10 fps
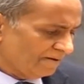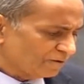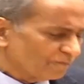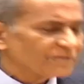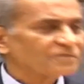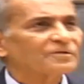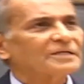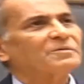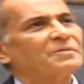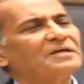So first of all,
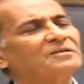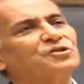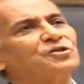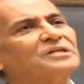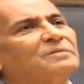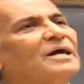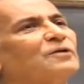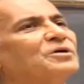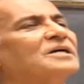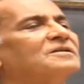let me begin the journey by
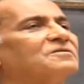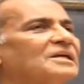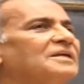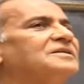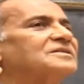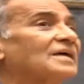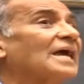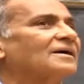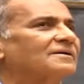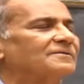looking at the religious
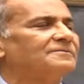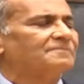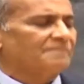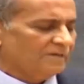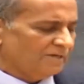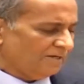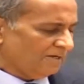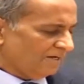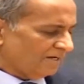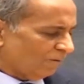angle.
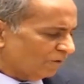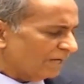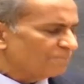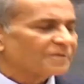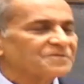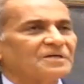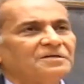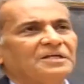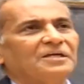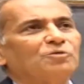Now, what I'm
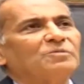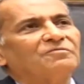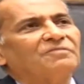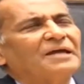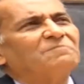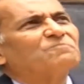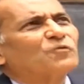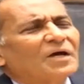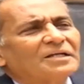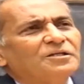presenting, you may find
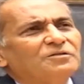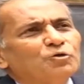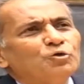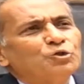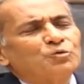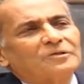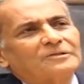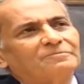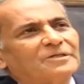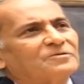quite
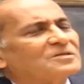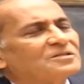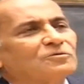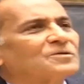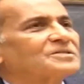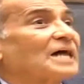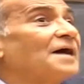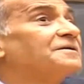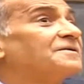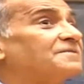unusual, because this is not
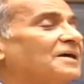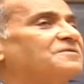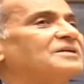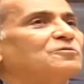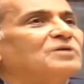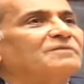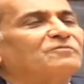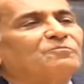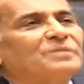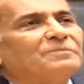standard rhetoric you get
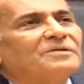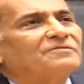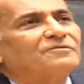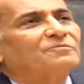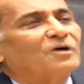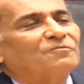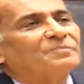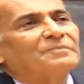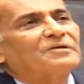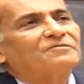from
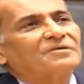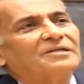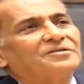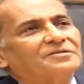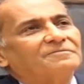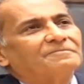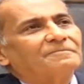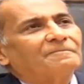people of religion.